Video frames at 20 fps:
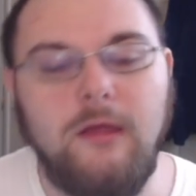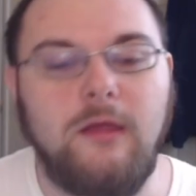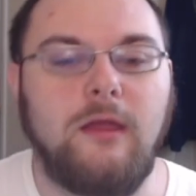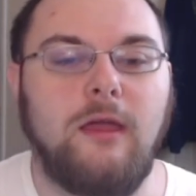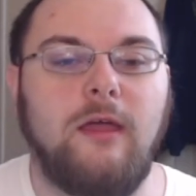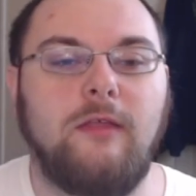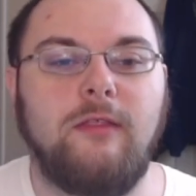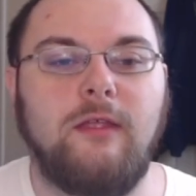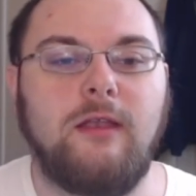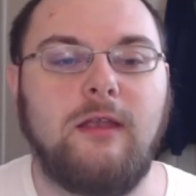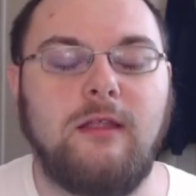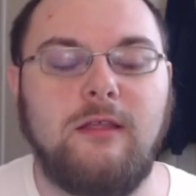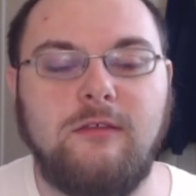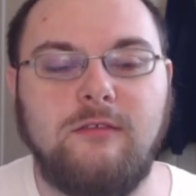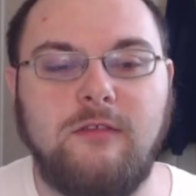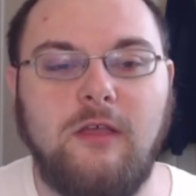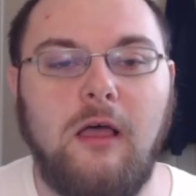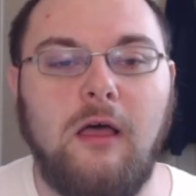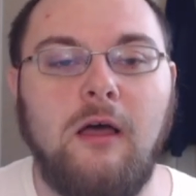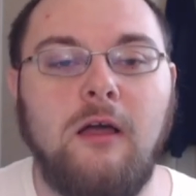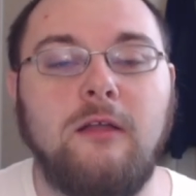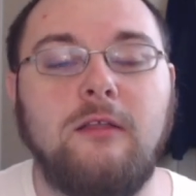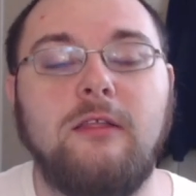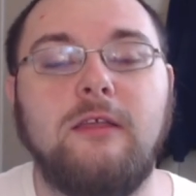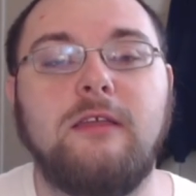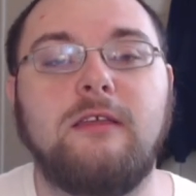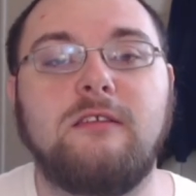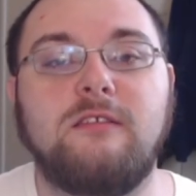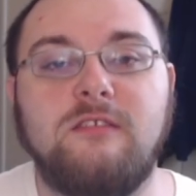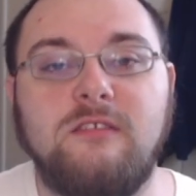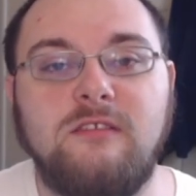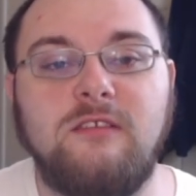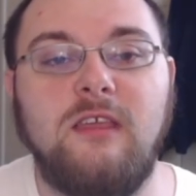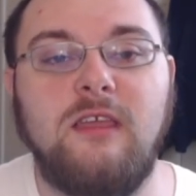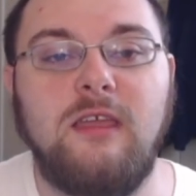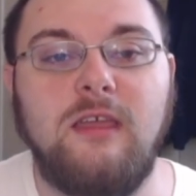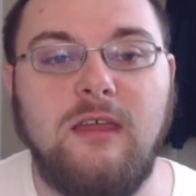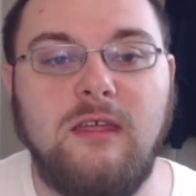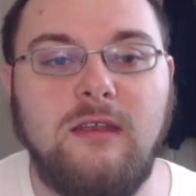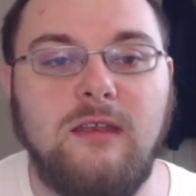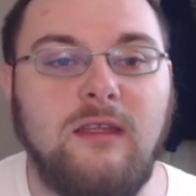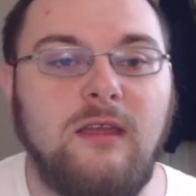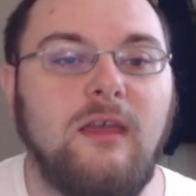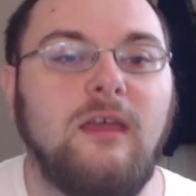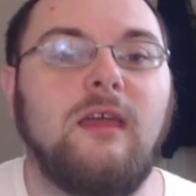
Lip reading: and then he's ugly as sin,